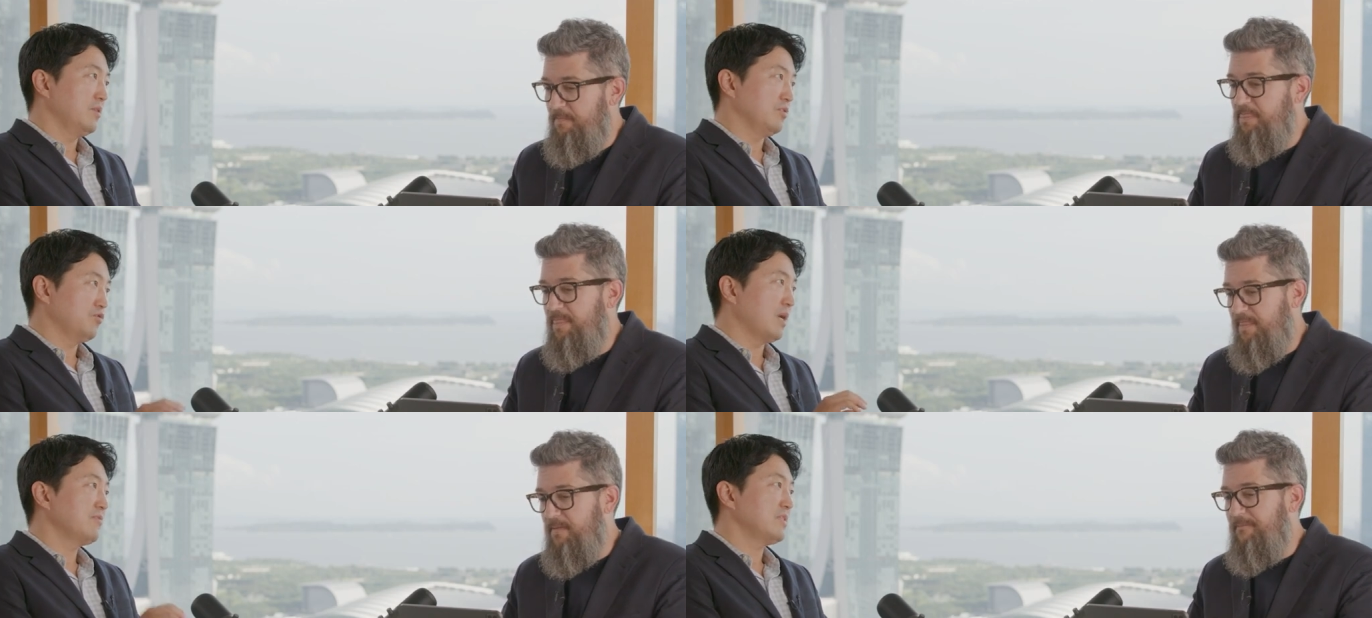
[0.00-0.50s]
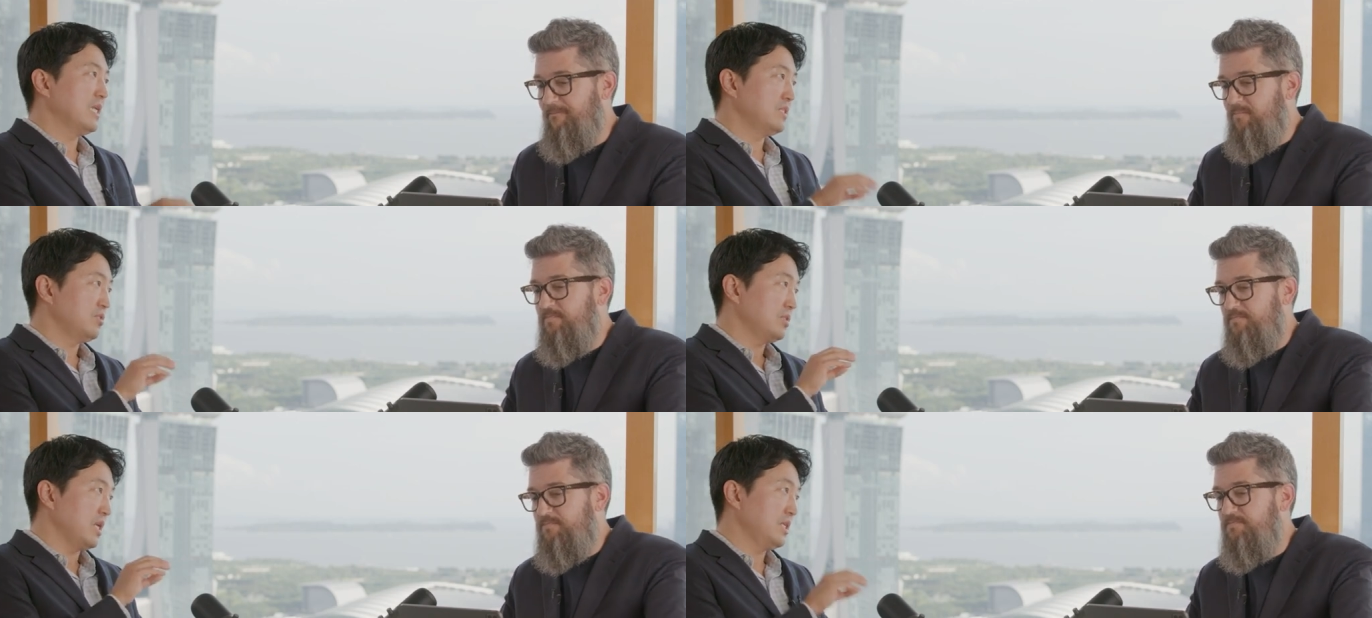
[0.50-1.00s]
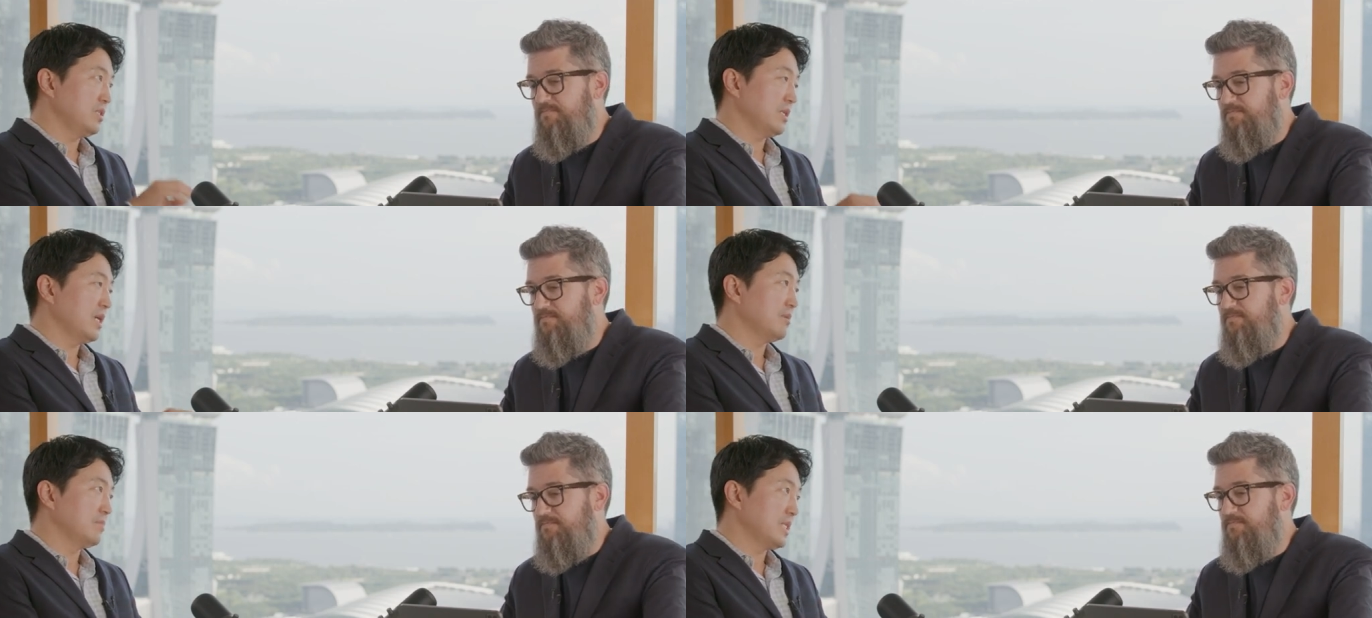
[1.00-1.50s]
Speaker 1: the draft
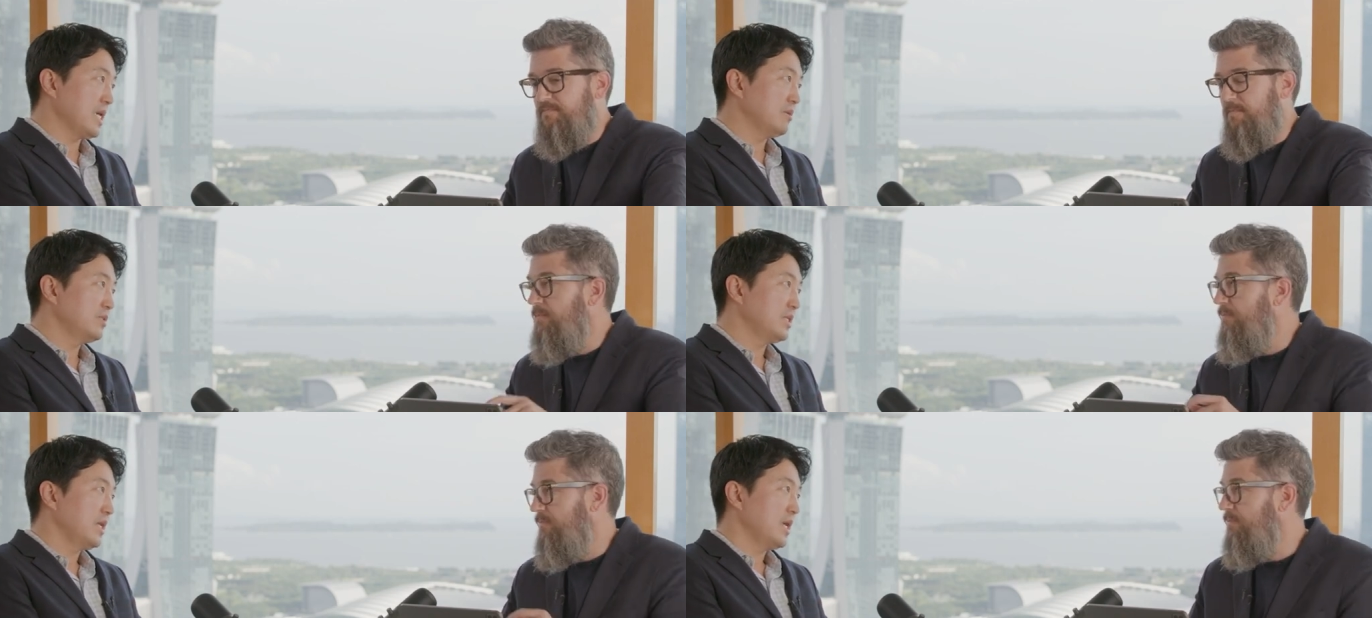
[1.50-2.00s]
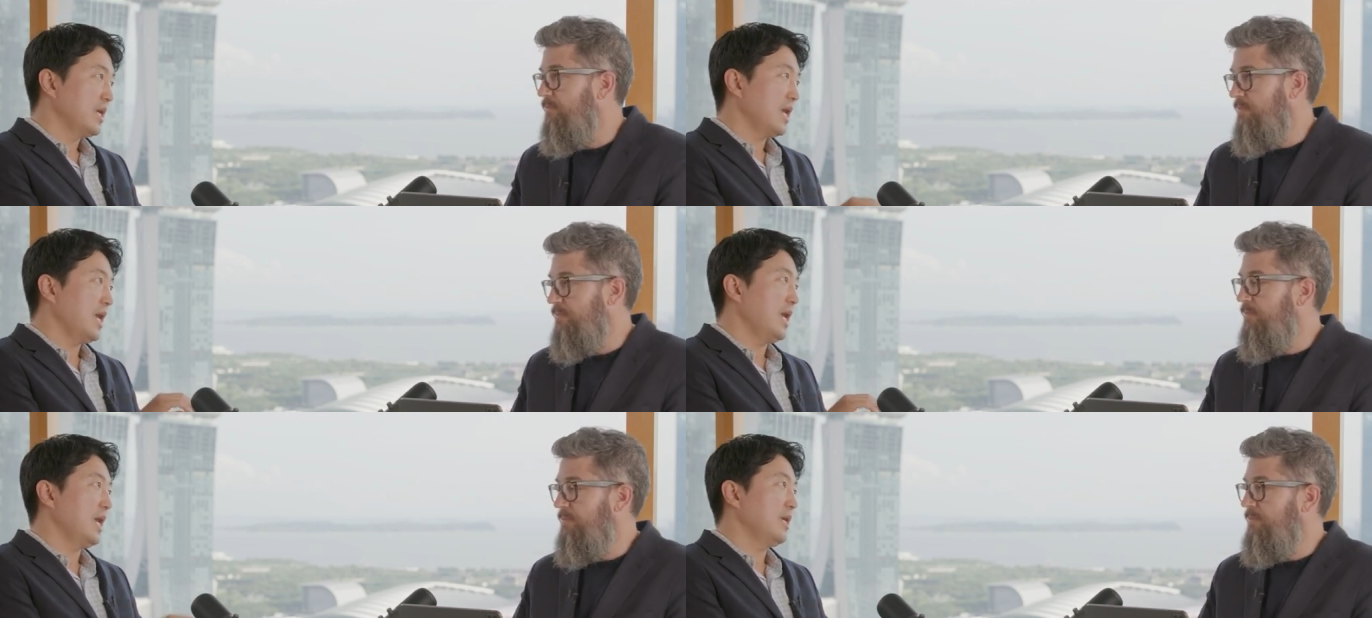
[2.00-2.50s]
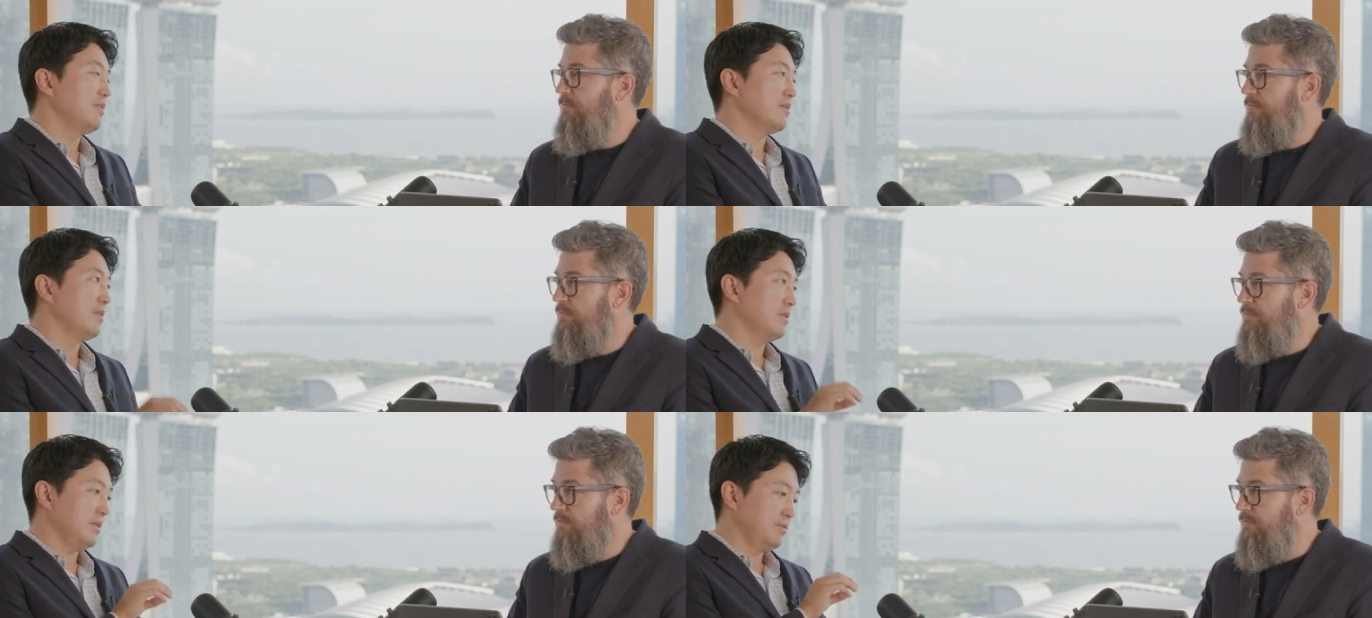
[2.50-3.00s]
legislation comes out and the,